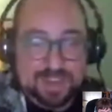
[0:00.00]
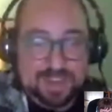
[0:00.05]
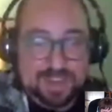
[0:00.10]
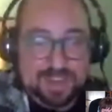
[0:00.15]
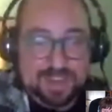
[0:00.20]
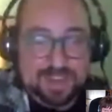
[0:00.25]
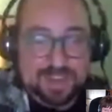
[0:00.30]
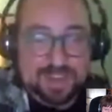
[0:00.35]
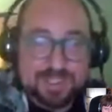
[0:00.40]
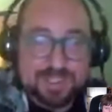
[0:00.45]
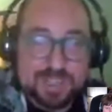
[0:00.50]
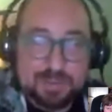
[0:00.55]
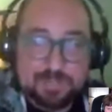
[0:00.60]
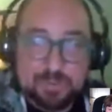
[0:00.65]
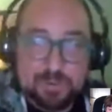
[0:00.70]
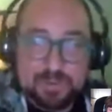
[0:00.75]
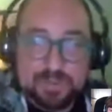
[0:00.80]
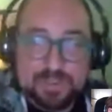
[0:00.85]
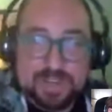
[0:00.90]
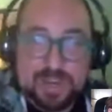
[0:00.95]
I was
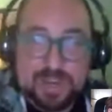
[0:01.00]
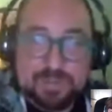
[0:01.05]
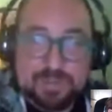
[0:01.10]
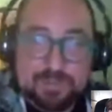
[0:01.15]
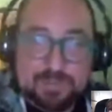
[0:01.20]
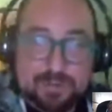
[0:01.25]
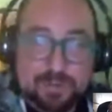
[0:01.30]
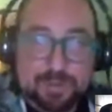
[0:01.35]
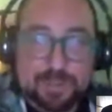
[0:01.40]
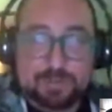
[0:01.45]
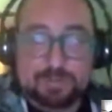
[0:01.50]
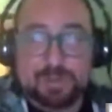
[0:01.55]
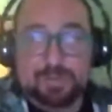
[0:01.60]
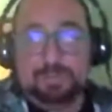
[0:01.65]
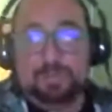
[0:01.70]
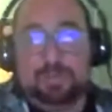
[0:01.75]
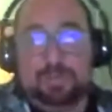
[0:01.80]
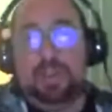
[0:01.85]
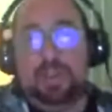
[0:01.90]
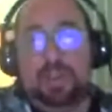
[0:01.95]
thinking more that I'd be rolling
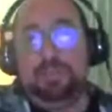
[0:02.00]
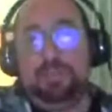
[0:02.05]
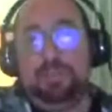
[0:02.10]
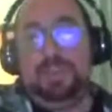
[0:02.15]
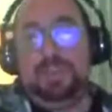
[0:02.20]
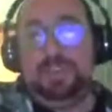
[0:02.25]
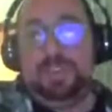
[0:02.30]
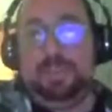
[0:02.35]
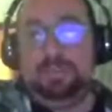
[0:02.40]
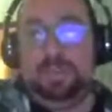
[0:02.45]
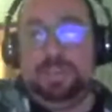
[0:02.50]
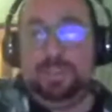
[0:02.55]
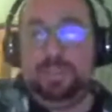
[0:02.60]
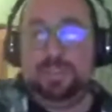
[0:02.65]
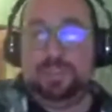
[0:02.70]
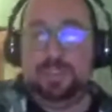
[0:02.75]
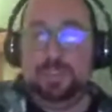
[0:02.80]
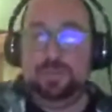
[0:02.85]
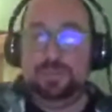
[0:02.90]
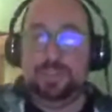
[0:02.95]
with pluck because I'm like
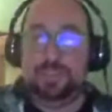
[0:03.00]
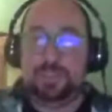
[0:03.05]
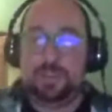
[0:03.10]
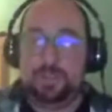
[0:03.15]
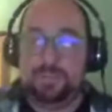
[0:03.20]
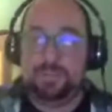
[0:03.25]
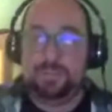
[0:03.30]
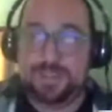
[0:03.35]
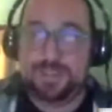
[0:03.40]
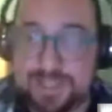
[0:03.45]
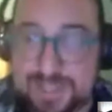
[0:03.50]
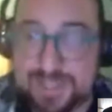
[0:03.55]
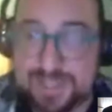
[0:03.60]
so determined to